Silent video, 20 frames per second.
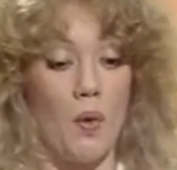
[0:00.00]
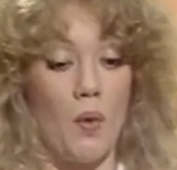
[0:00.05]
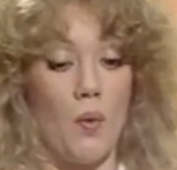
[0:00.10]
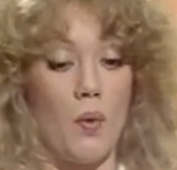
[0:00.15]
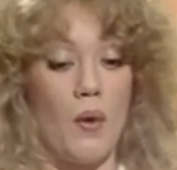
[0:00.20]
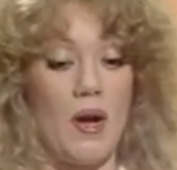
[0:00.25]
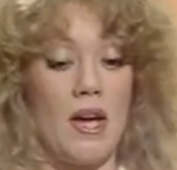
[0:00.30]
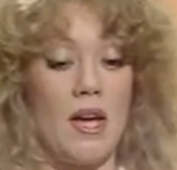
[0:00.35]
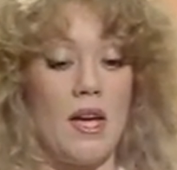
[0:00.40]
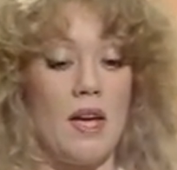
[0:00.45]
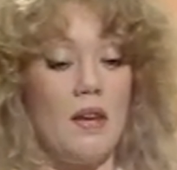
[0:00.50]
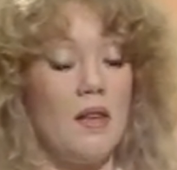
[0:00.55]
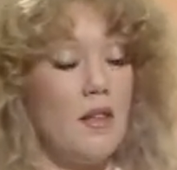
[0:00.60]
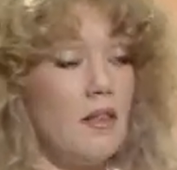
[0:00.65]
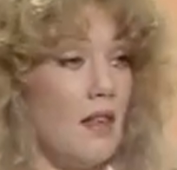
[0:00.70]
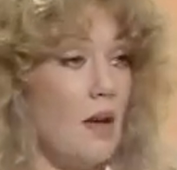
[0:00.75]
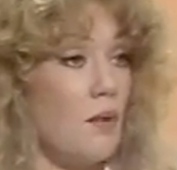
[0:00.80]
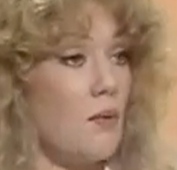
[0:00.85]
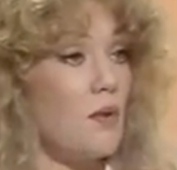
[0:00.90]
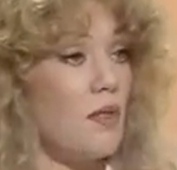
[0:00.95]

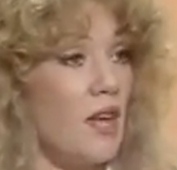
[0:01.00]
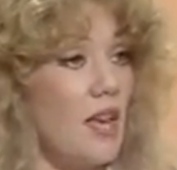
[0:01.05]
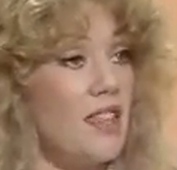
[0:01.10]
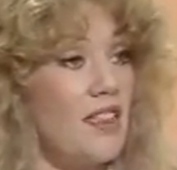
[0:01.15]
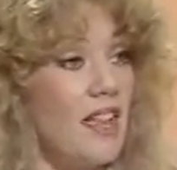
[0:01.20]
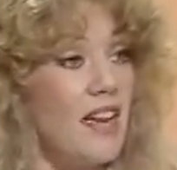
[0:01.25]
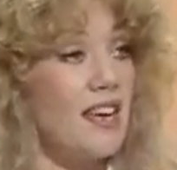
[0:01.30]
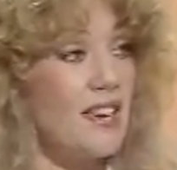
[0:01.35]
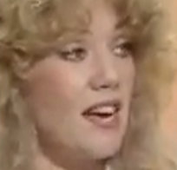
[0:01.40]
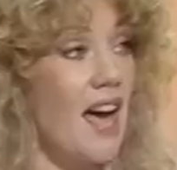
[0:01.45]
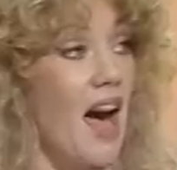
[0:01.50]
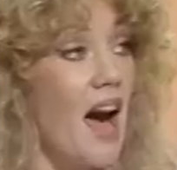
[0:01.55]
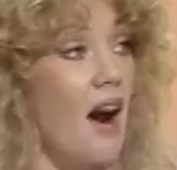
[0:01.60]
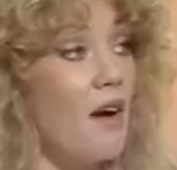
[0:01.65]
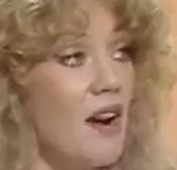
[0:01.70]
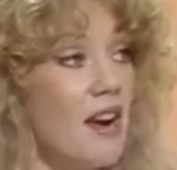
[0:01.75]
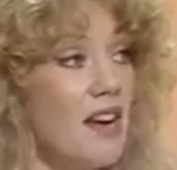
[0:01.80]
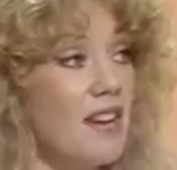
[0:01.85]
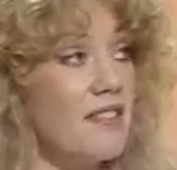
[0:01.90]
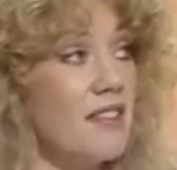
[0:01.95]
and they
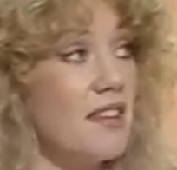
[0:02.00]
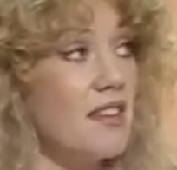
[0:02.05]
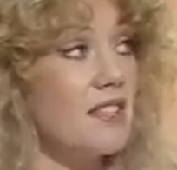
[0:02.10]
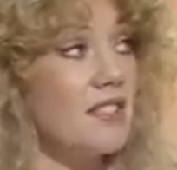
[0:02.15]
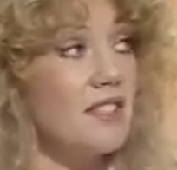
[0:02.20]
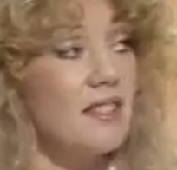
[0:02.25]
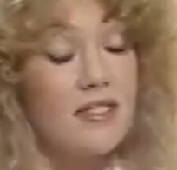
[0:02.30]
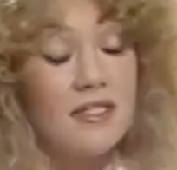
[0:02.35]
carried this